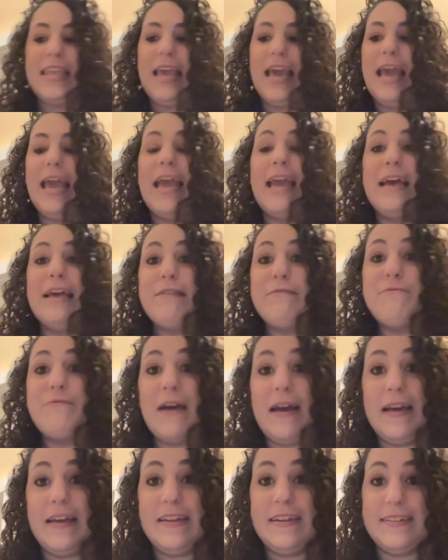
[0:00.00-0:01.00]
And
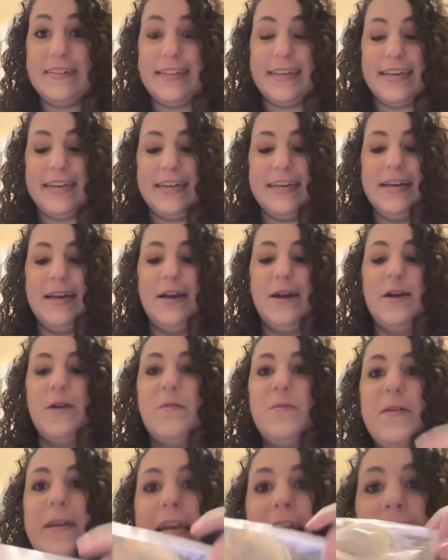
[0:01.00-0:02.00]
finally,
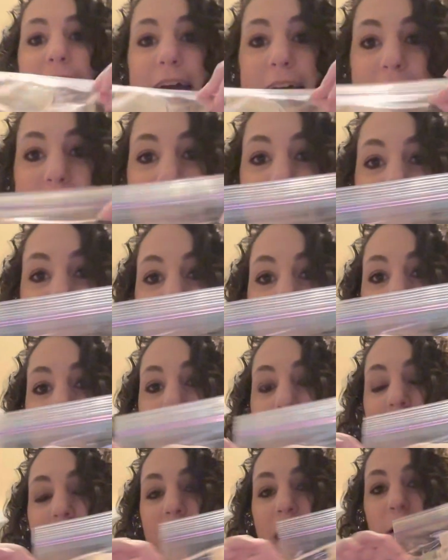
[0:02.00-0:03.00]
we have
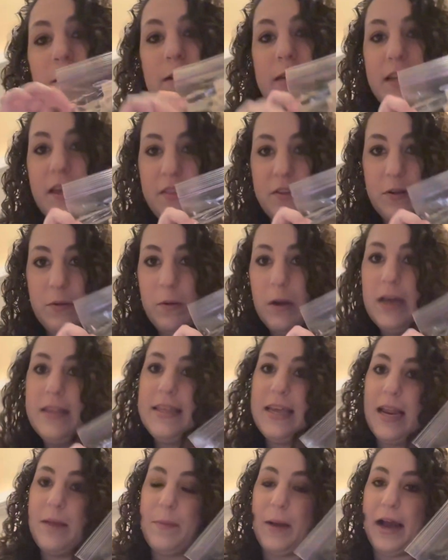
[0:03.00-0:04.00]
another one
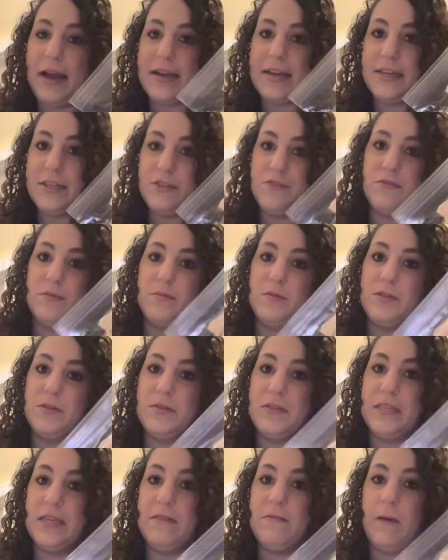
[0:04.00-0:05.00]
that I packaged from
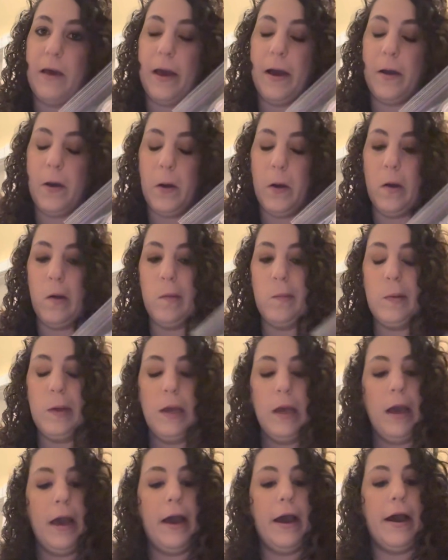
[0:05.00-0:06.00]
Loose Leaf at home.
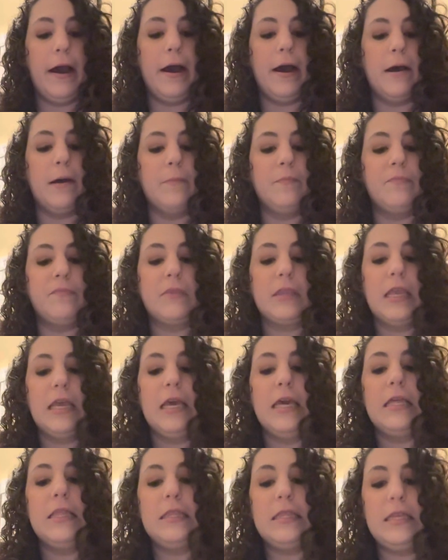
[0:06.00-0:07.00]

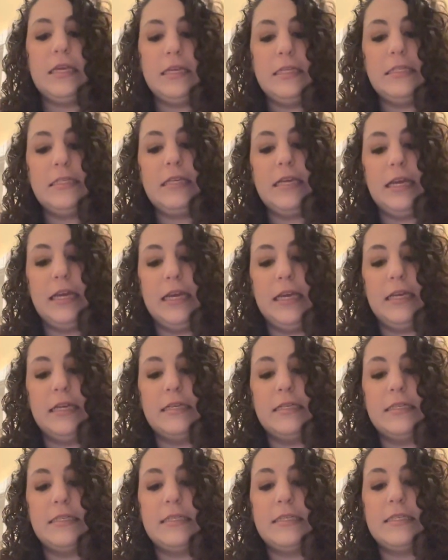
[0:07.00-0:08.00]
This
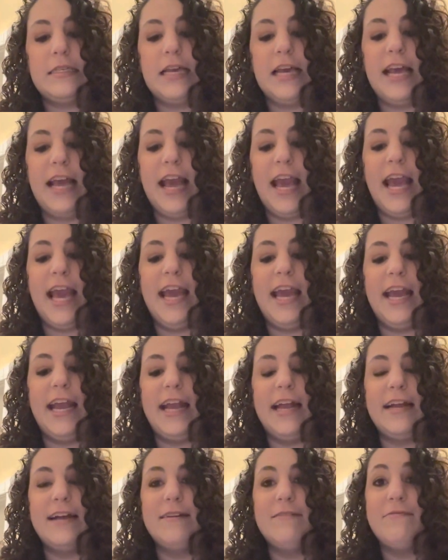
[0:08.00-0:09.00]
is
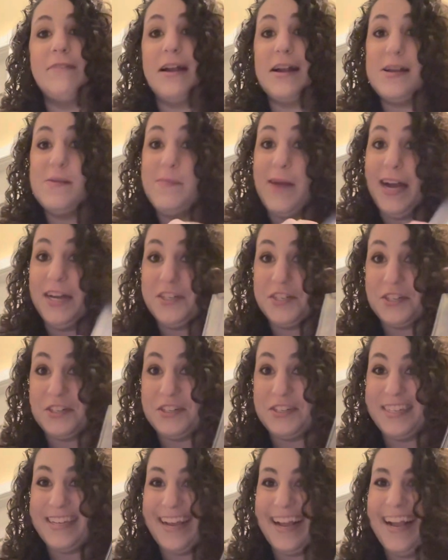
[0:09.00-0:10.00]
a very magical
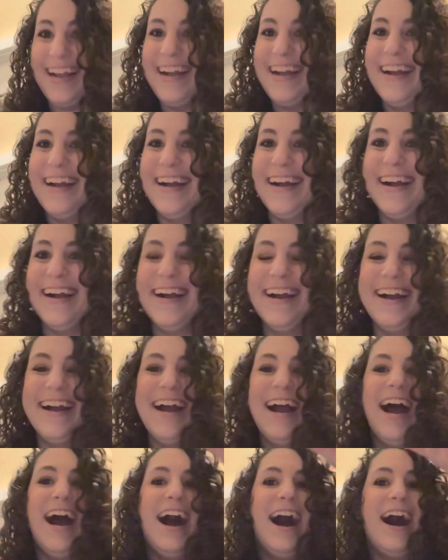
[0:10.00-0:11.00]
tea.
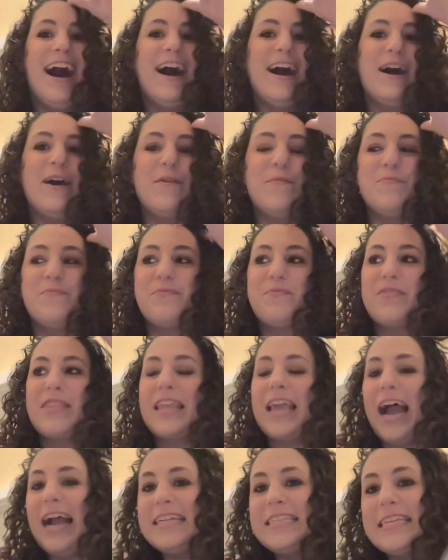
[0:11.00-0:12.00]
I
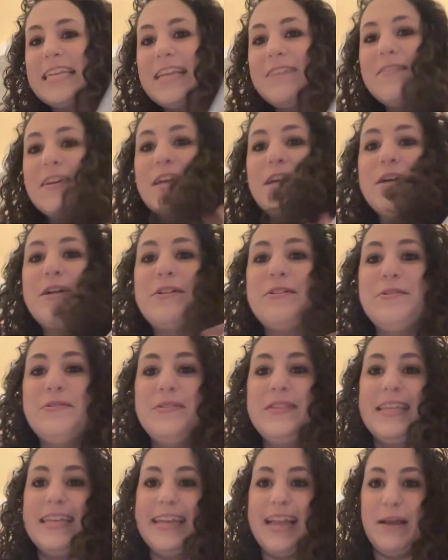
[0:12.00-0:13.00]
didn't even
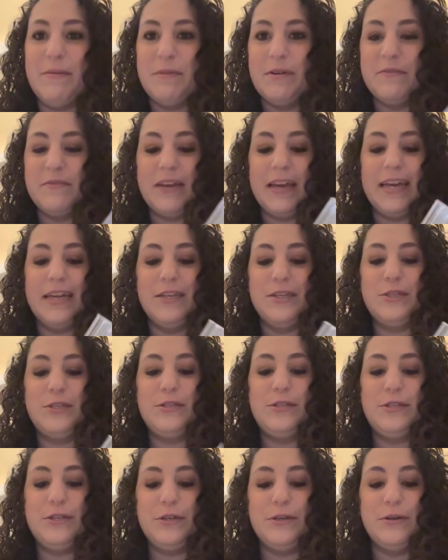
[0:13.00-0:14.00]
include the name of it
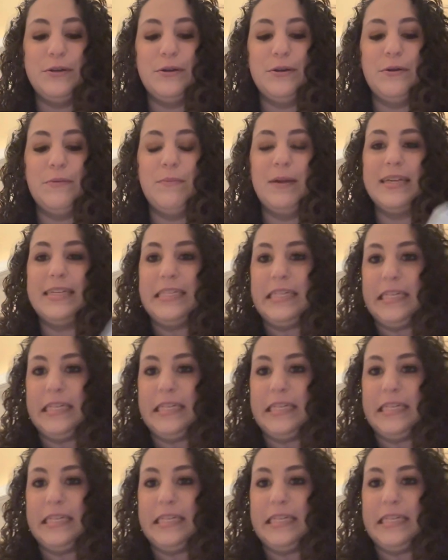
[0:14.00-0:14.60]
to my tea